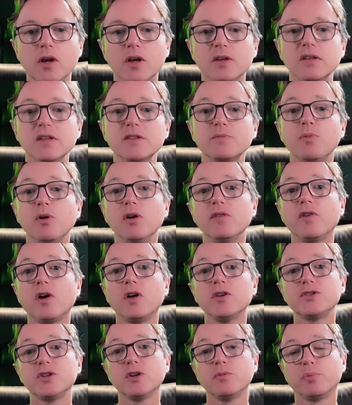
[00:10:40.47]
So let's move
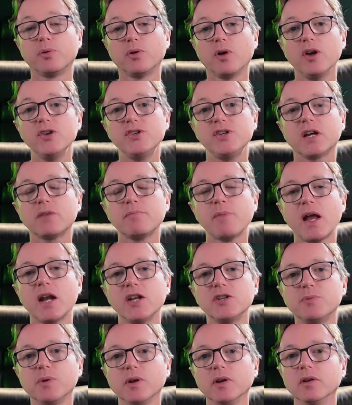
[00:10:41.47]
on to project
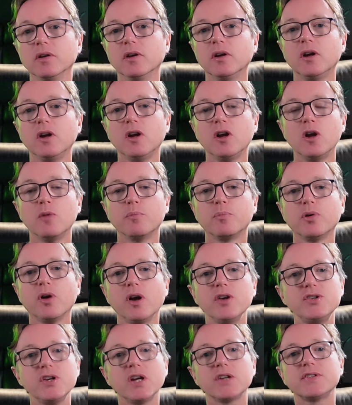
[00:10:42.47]
management.
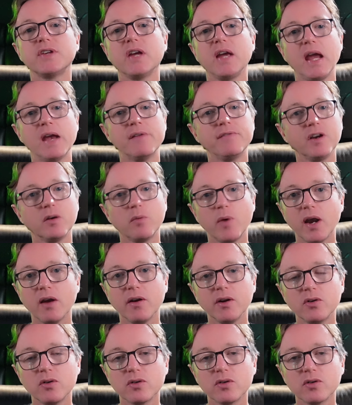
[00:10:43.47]
Projects are everywhere in